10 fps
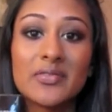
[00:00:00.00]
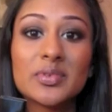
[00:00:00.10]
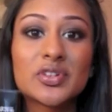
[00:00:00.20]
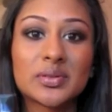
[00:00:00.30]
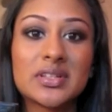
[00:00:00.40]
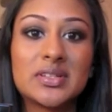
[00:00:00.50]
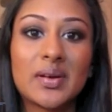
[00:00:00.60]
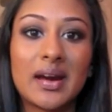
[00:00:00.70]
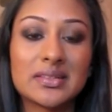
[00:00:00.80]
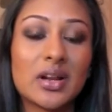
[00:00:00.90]
been showing this to you
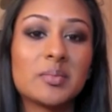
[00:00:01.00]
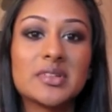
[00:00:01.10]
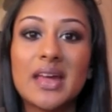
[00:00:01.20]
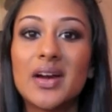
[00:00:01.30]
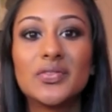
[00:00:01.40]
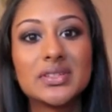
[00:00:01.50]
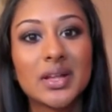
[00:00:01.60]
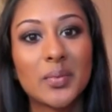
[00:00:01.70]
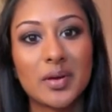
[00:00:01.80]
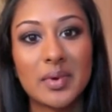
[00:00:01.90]
guys in almost every
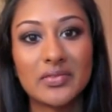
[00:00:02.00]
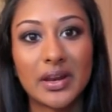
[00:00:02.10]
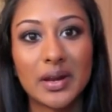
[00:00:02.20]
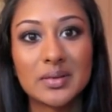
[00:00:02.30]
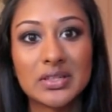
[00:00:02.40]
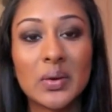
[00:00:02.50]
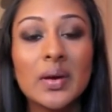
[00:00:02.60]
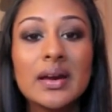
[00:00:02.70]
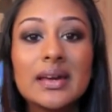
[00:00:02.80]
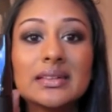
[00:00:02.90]
single one of my videos. So
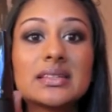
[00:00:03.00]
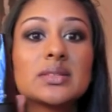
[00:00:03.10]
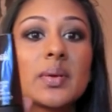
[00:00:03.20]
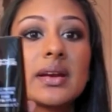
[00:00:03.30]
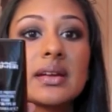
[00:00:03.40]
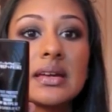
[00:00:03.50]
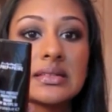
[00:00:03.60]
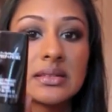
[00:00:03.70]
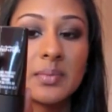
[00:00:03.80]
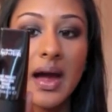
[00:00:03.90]
this is what it
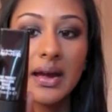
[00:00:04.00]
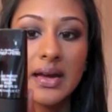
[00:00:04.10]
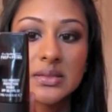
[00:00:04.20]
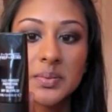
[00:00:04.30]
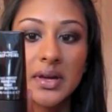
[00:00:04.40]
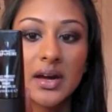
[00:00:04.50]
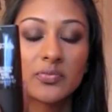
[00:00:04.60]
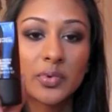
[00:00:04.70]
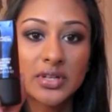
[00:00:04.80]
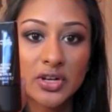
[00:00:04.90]
is, the MAC
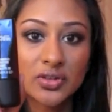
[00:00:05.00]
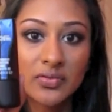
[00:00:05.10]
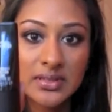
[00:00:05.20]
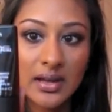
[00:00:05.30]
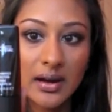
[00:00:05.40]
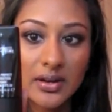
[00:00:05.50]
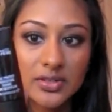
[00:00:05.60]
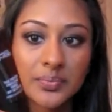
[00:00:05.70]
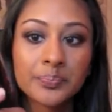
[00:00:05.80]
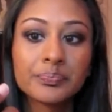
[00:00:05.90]
SPF Protection Visage.